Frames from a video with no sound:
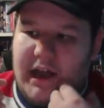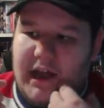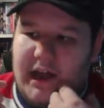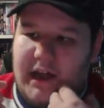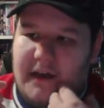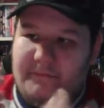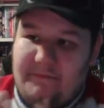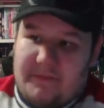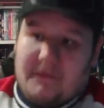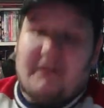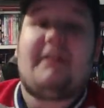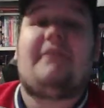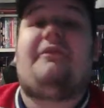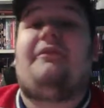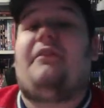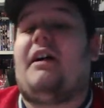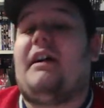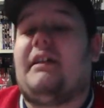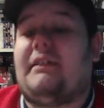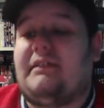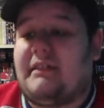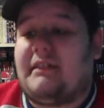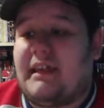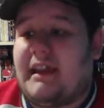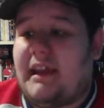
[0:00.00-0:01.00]
very
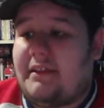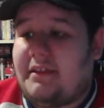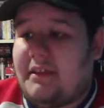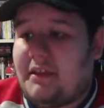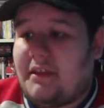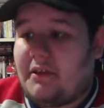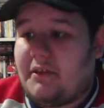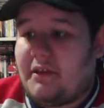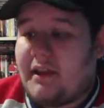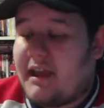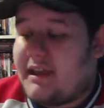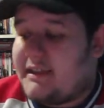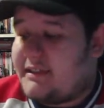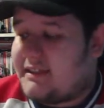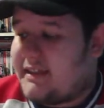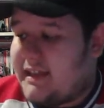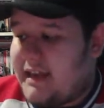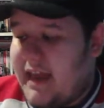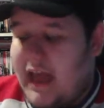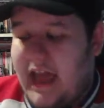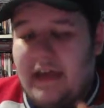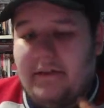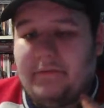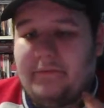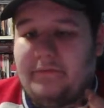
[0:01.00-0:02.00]
fun that I think you guys can
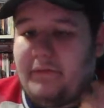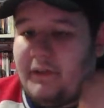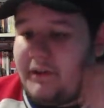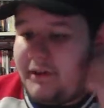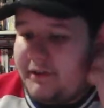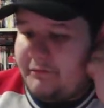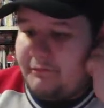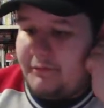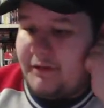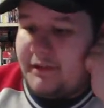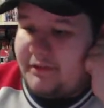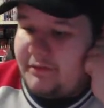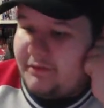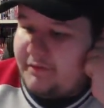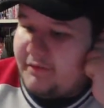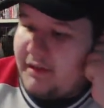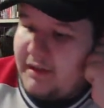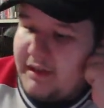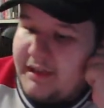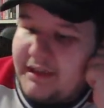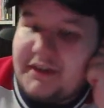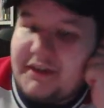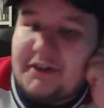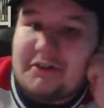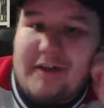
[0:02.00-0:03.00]
have fun with
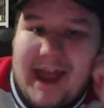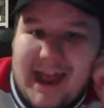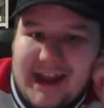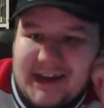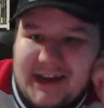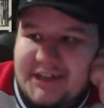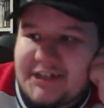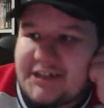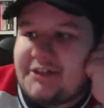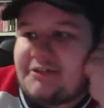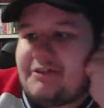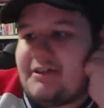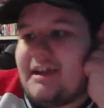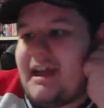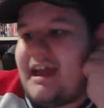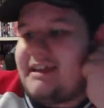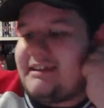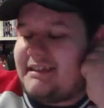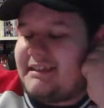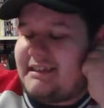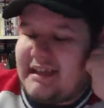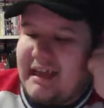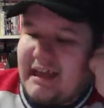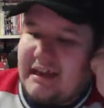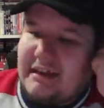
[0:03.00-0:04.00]
interaction. You guys
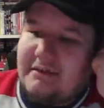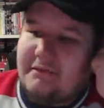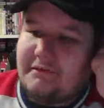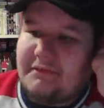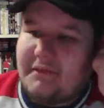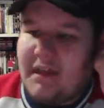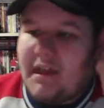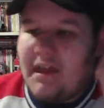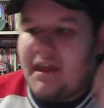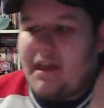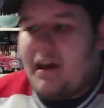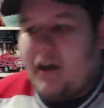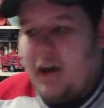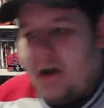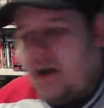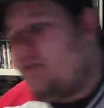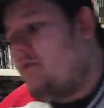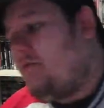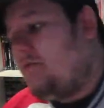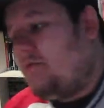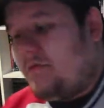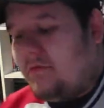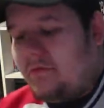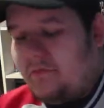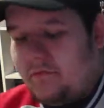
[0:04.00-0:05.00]
can kind of, oh,
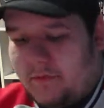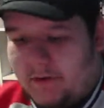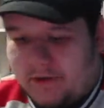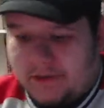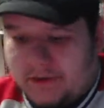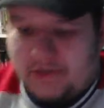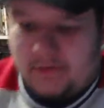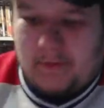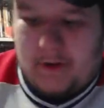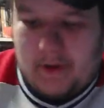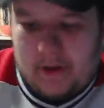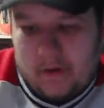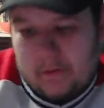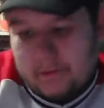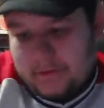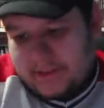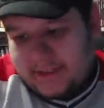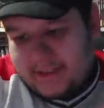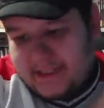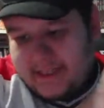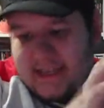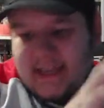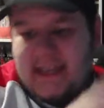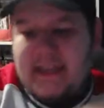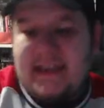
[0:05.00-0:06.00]
well, where should we go with the
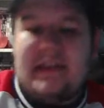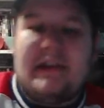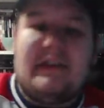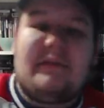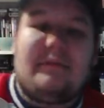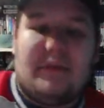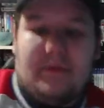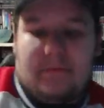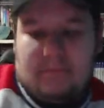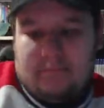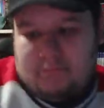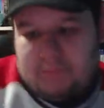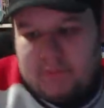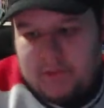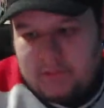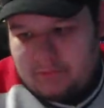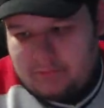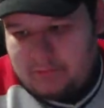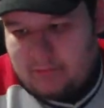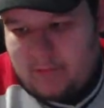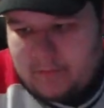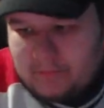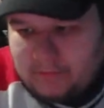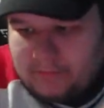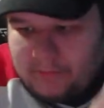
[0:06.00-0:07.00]
team? And blah,
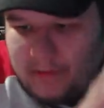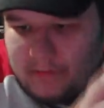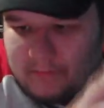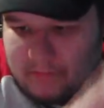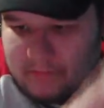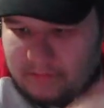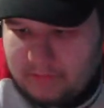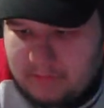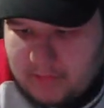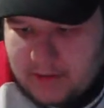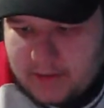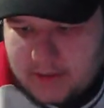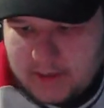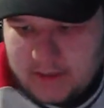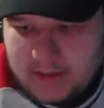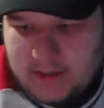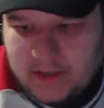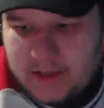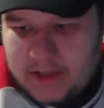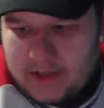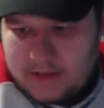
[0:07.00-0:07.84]
blah, blah, blah, blah, blah,